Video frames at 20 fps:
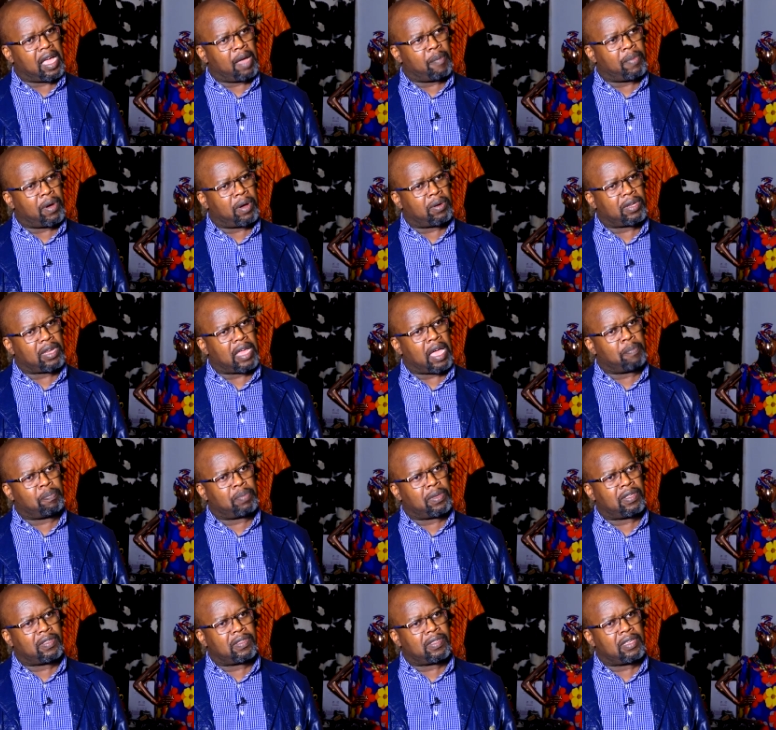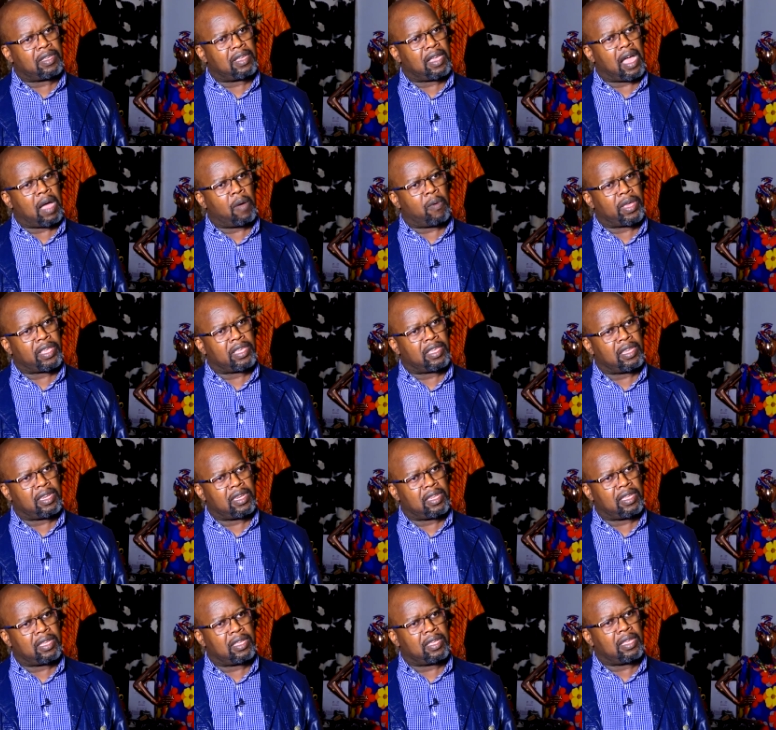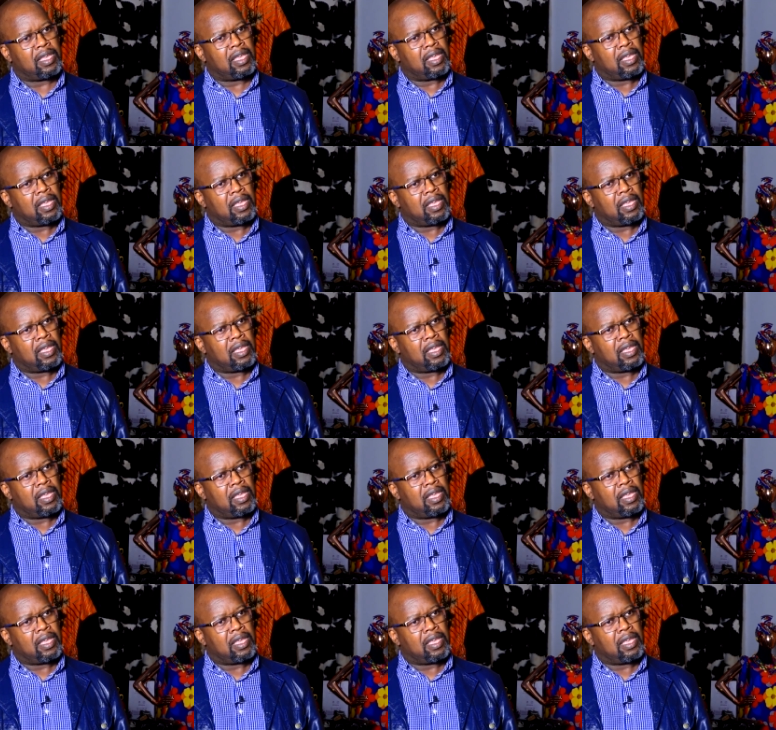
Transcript: about appeasing our yearning